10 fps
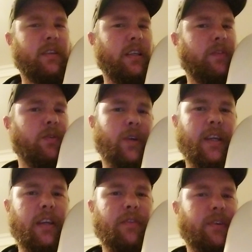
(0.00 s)
if you're
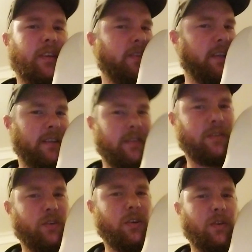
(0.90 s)
hearing
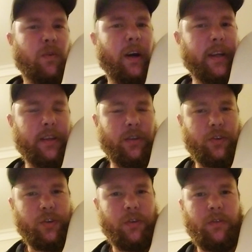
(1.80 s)
things not quite in
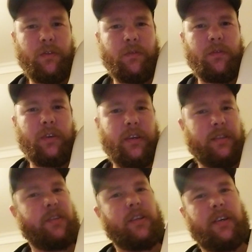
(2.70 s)
tune,
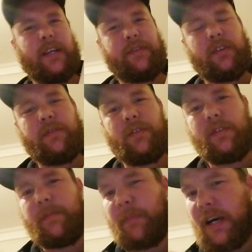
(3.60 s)
after you've
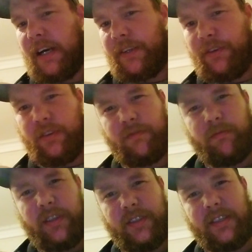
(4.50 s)
used the bar, you just
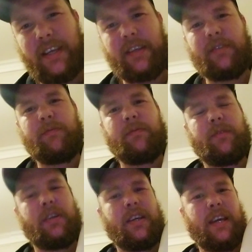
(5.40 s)
reset it
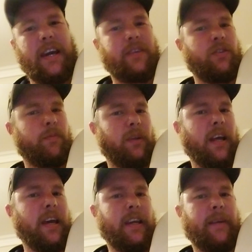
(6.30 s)
as you're
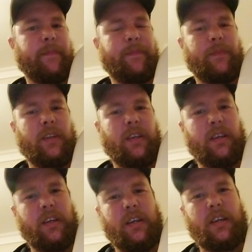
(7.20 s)
playing.
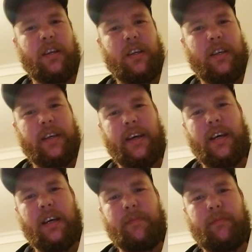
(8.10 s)

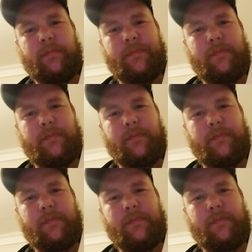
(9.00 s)
And